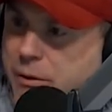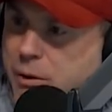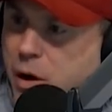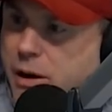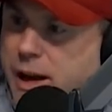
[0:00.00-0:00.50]

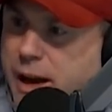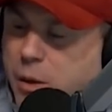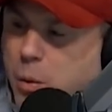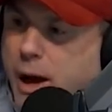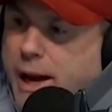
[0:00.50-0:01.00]
McGovern right
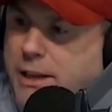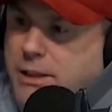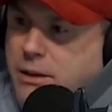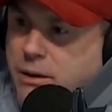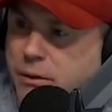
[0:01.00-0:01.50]
now. The
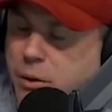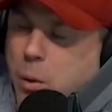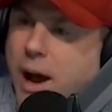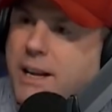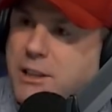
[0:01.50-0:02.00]

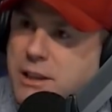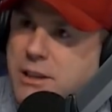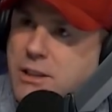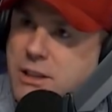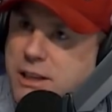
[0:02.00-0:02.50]

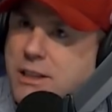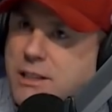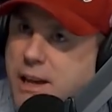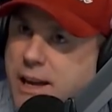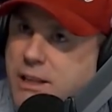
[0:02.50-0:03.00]
wage this
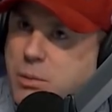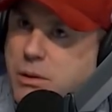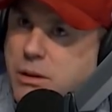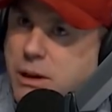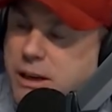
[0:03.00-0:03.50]
year
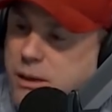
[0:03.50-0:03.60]
stays with the